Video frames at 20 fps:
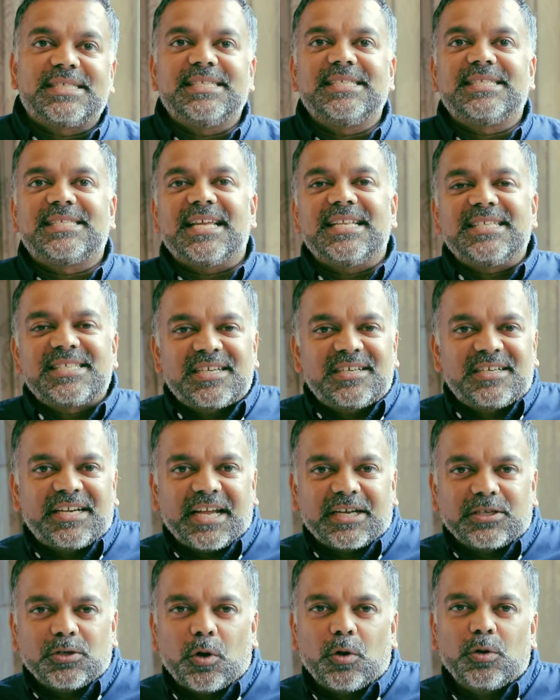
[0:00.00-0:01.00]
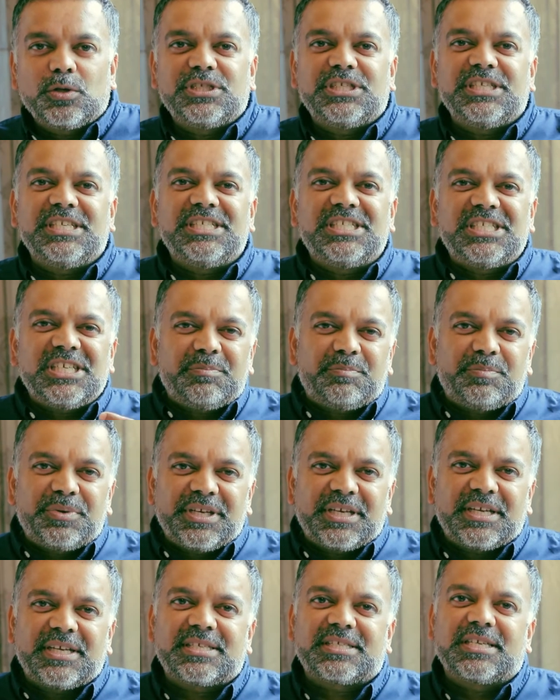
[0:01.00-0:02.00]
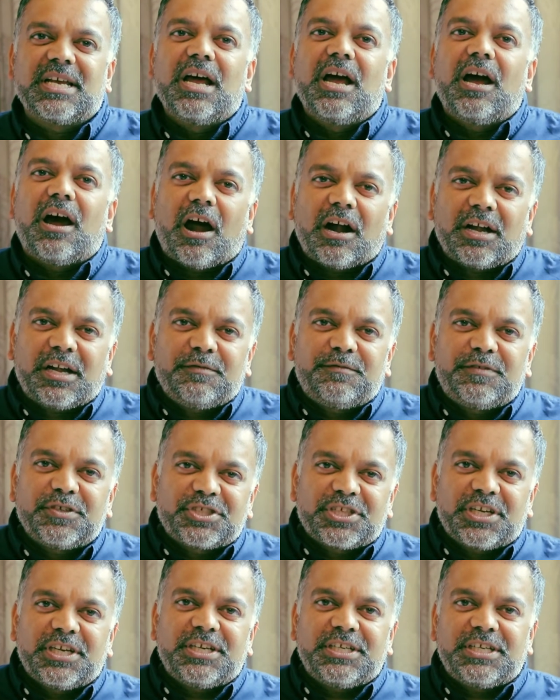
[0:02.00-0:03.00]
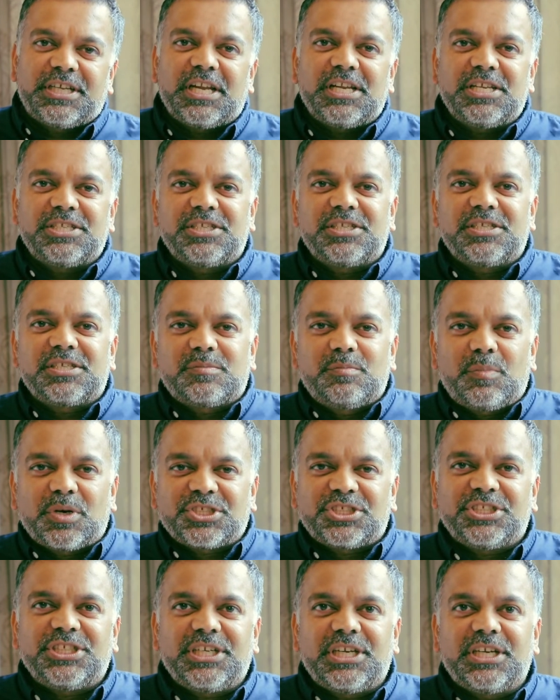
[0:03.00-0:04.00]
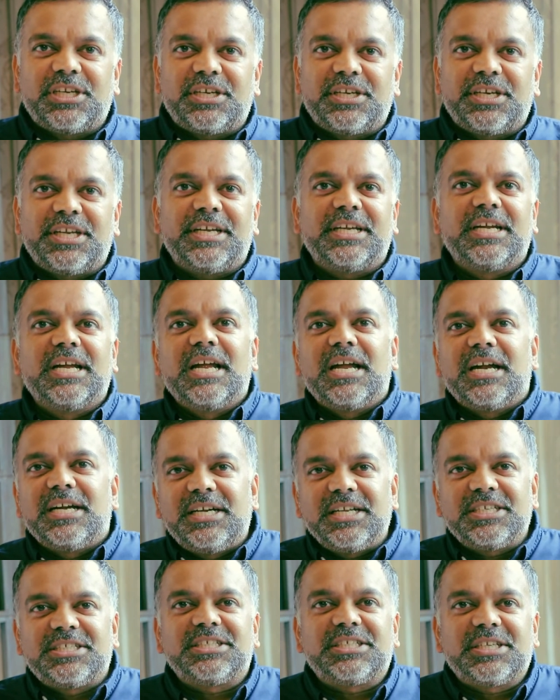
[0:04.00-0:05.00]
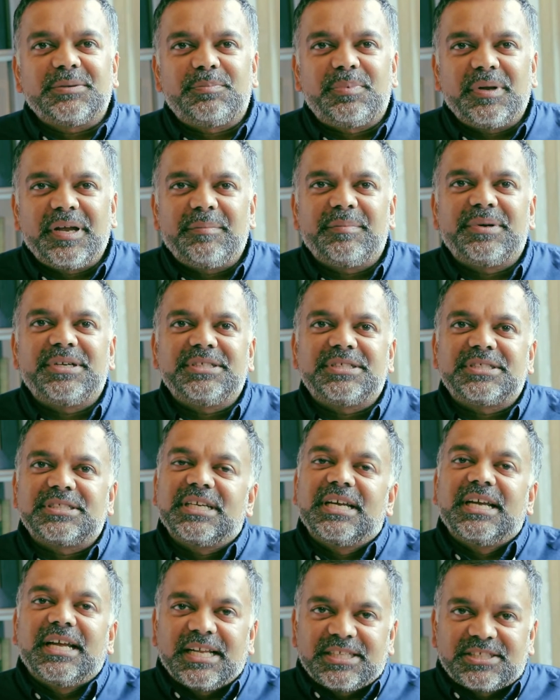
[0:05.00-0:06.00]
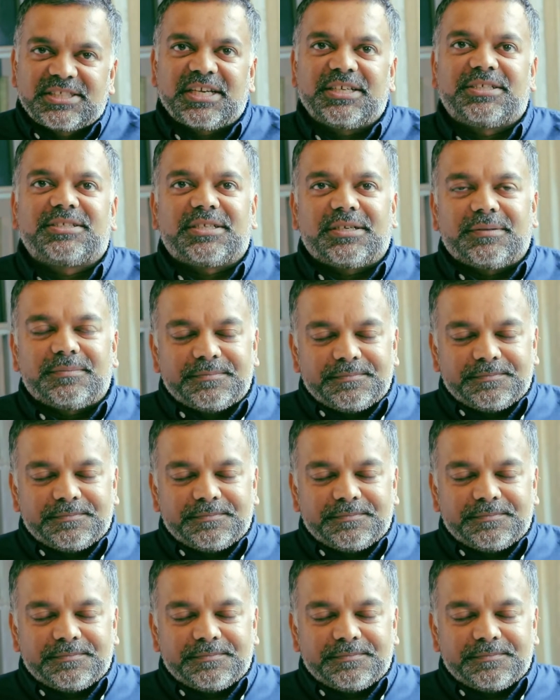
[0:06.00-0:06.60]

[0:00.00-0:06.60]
in sensor technology, GPS, artificial intelligence, machine learning, digital payments, etc.